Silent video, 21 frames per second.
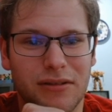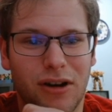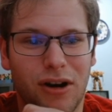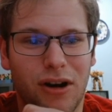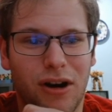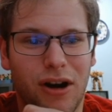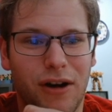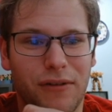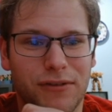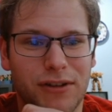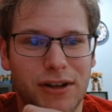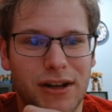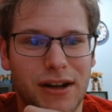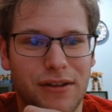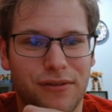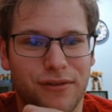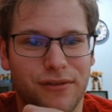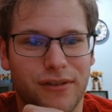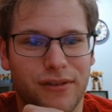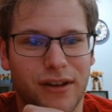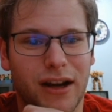often a
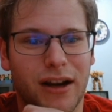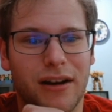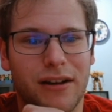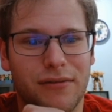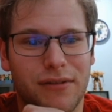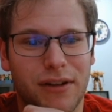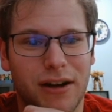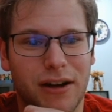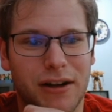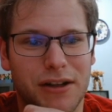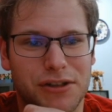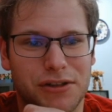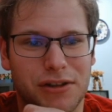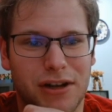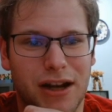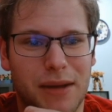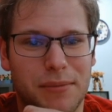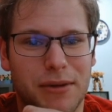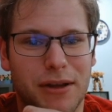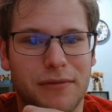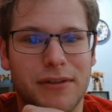very, very
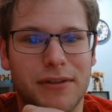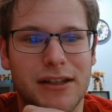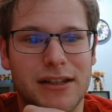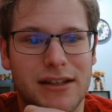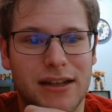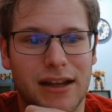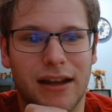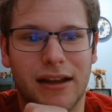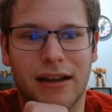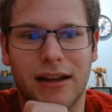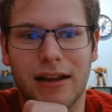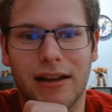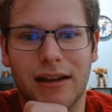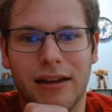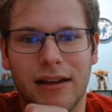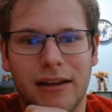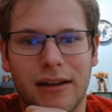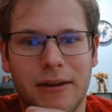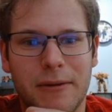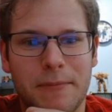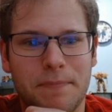trap-heavy deck.
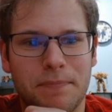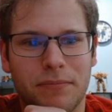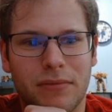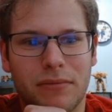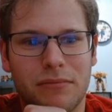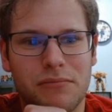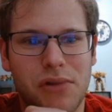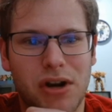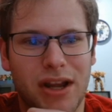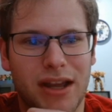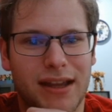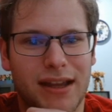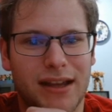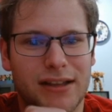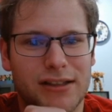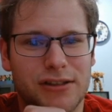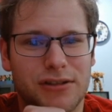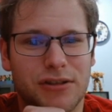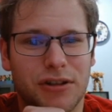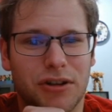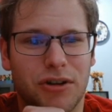But I guess
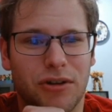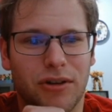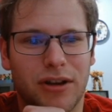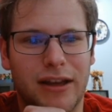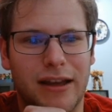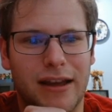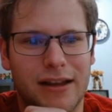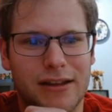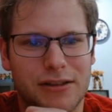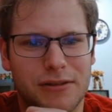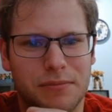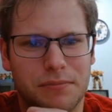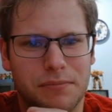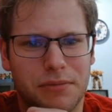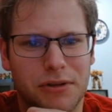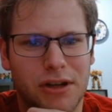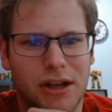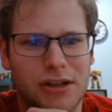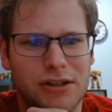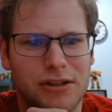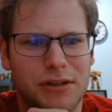Decree as
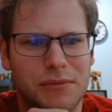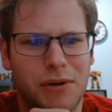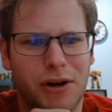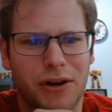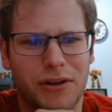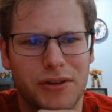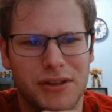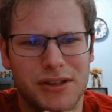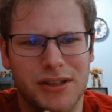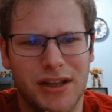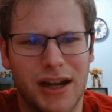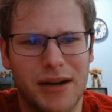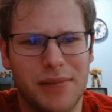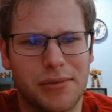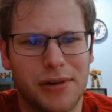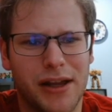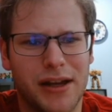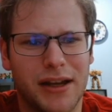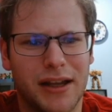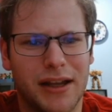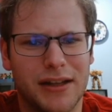potentially part of the side
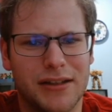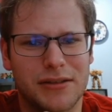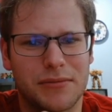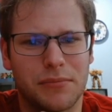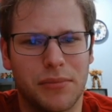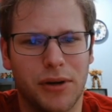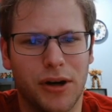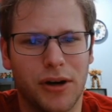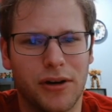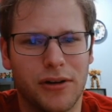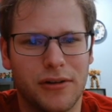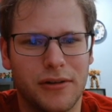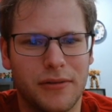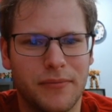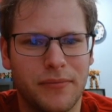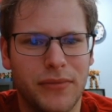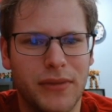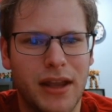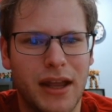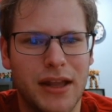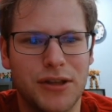plan against Burn,
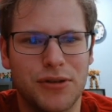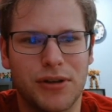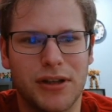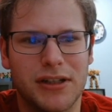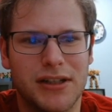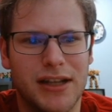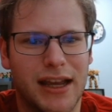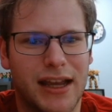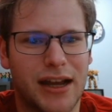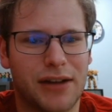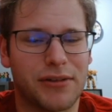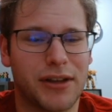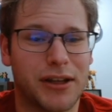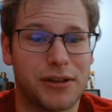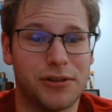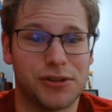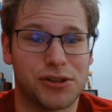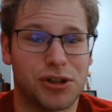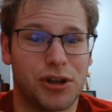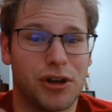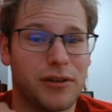and you can take out like your
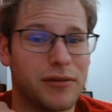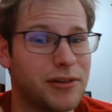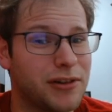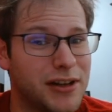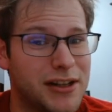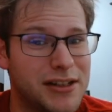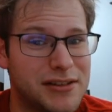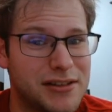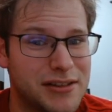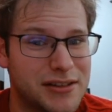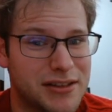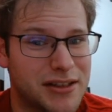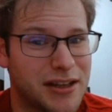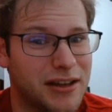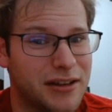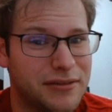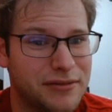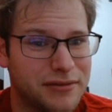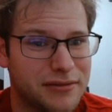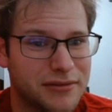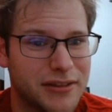Jar of Greeds and stuff,
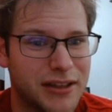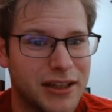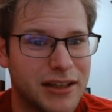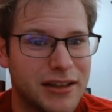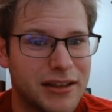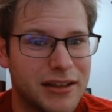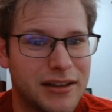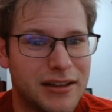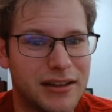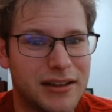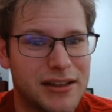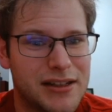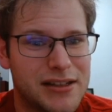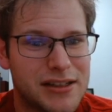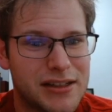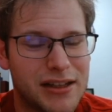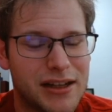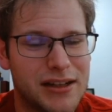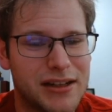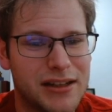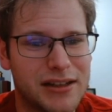is the
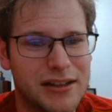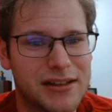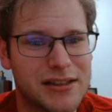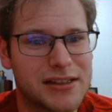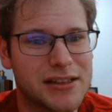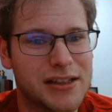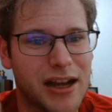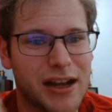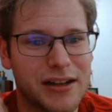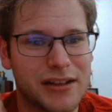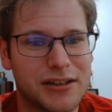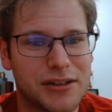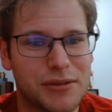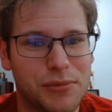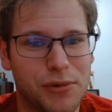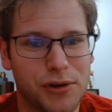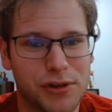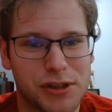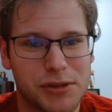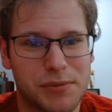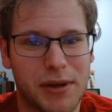idea, and side into
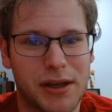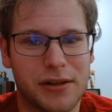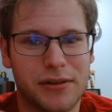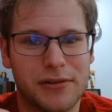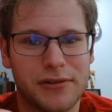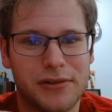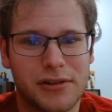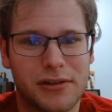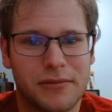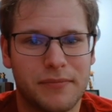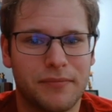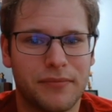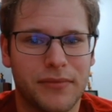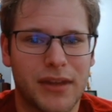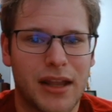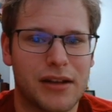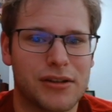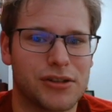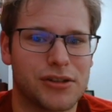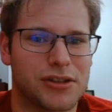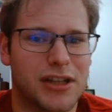more spells.
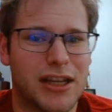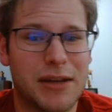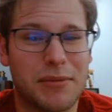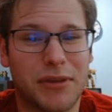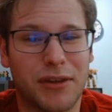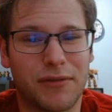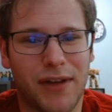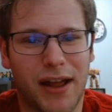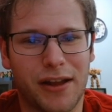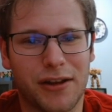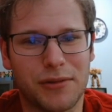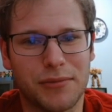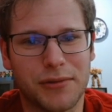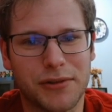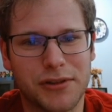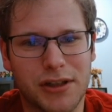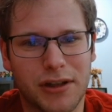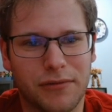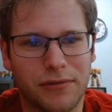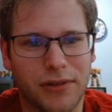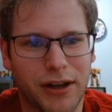And just keep the valuable
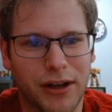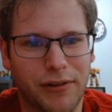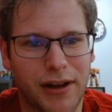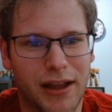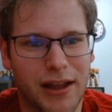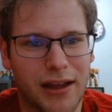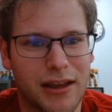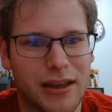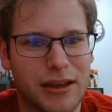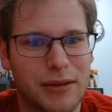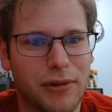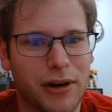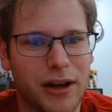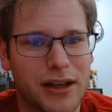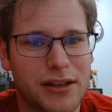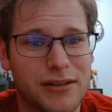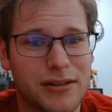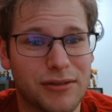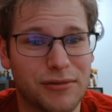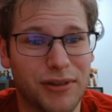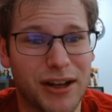stuff like Raigeki Breaks
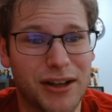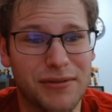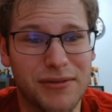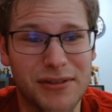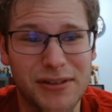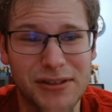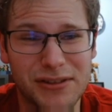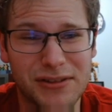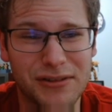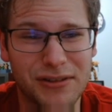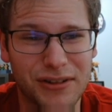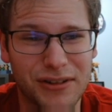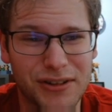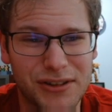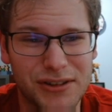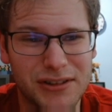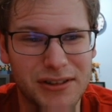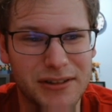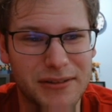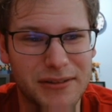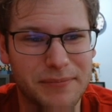and Ring of
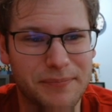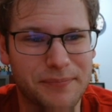Destruction.